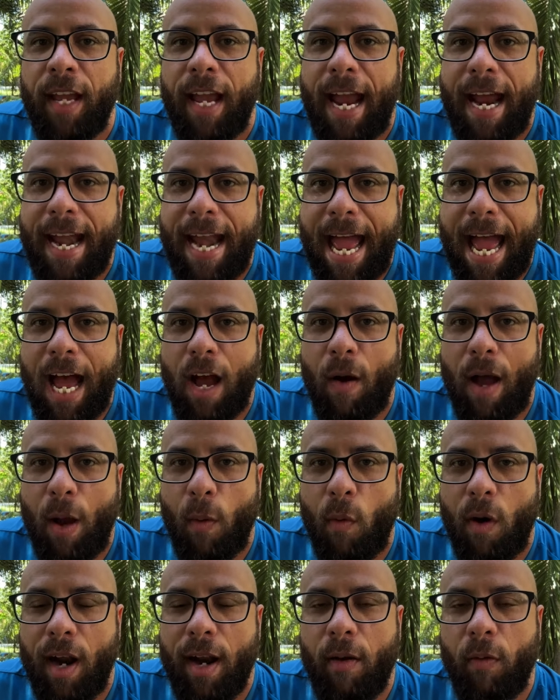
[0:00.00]
and now I
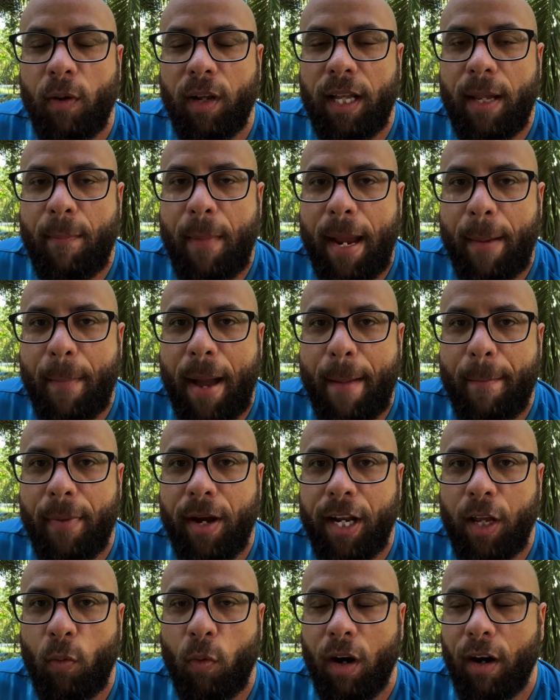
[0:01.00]
want to really make my
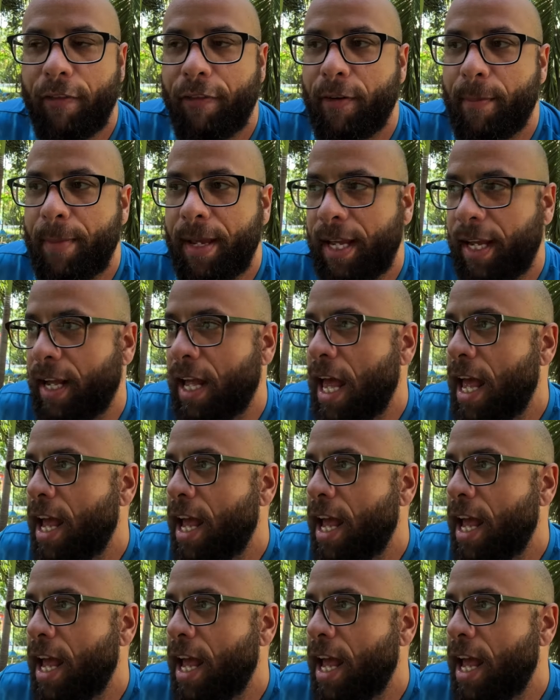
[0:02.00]
money work for me,